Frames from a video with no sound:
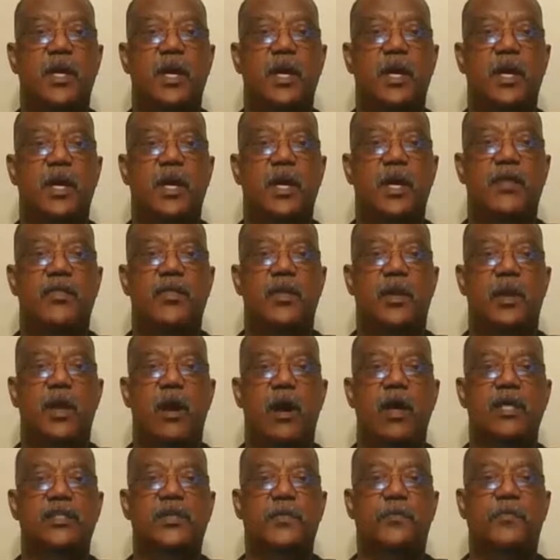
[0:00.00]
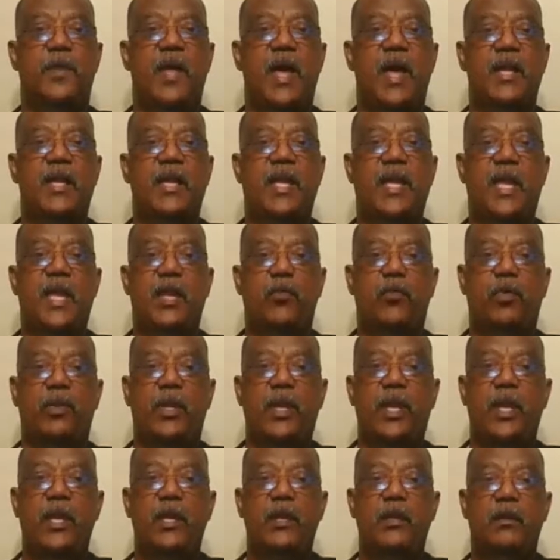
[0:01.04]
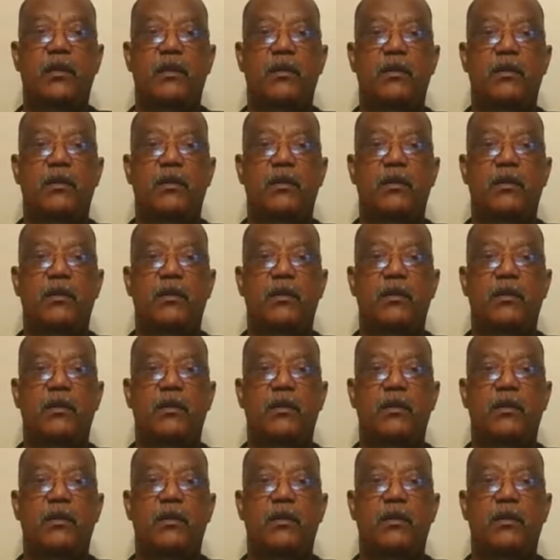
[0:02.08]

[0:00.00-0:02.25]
The laws applied equally